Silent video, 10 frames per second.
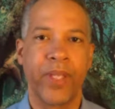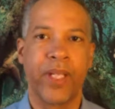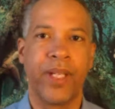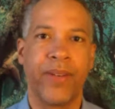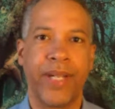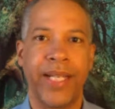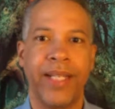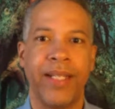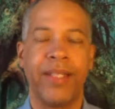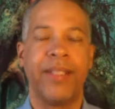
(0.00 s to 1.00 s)
All right.
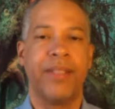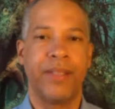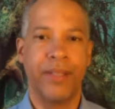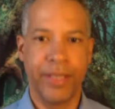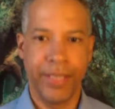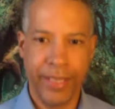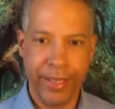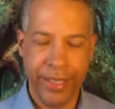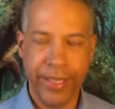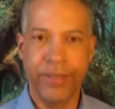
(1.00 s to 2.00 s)
So the
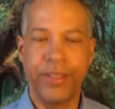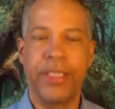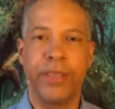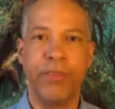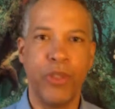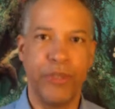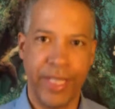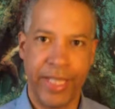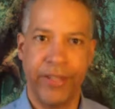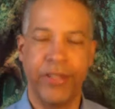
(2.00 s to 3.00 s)
energy is moving,
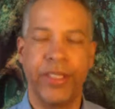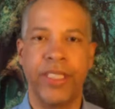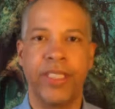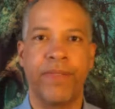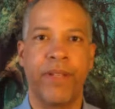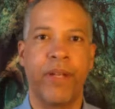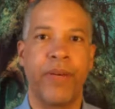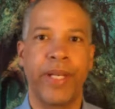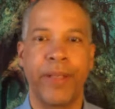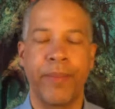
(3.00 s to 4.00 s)
the energy is flowing.
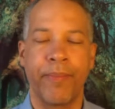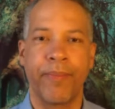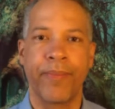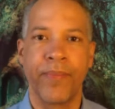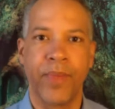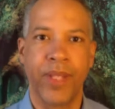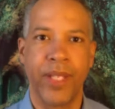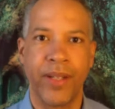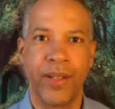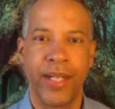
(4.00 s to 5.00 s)

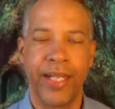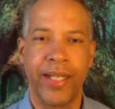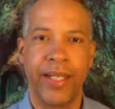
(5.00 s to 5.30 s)
All right.